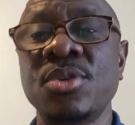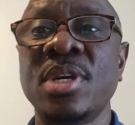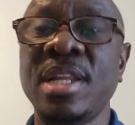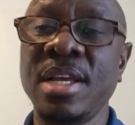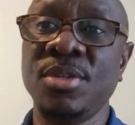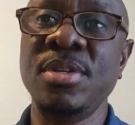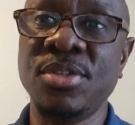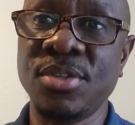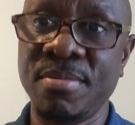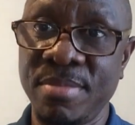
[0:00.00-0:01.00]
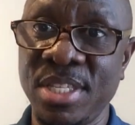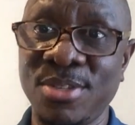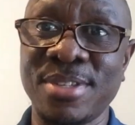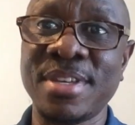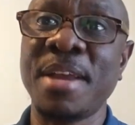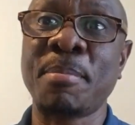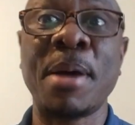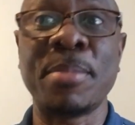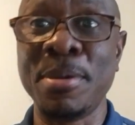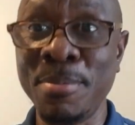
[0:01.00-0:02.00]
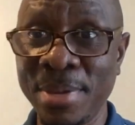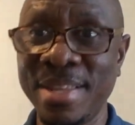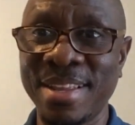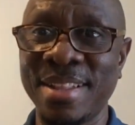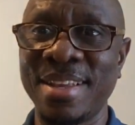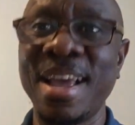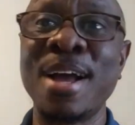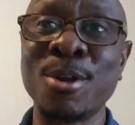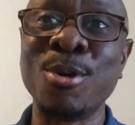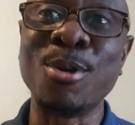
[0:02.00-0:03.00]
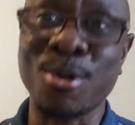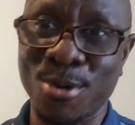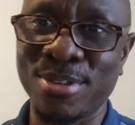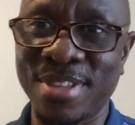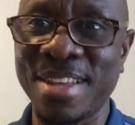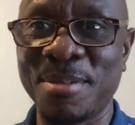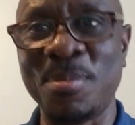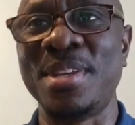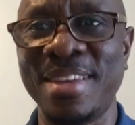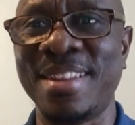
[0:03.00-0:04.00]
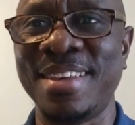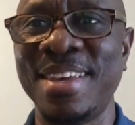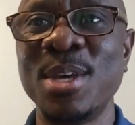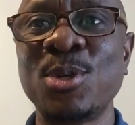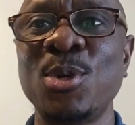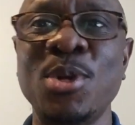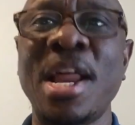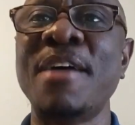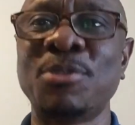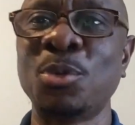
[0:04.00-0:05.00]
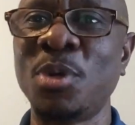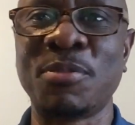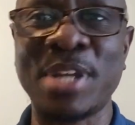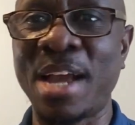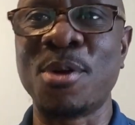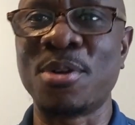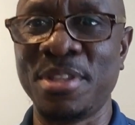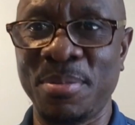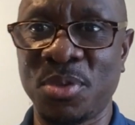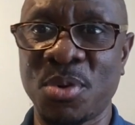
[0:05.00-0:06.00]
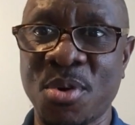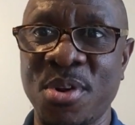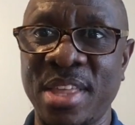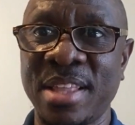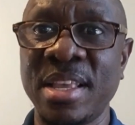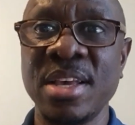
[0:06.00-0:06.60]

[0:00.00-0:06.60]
So you can actually submit your sitemap immediately, and Google crawls that immediately. So you don't have to wait for the algorithm to crawl that.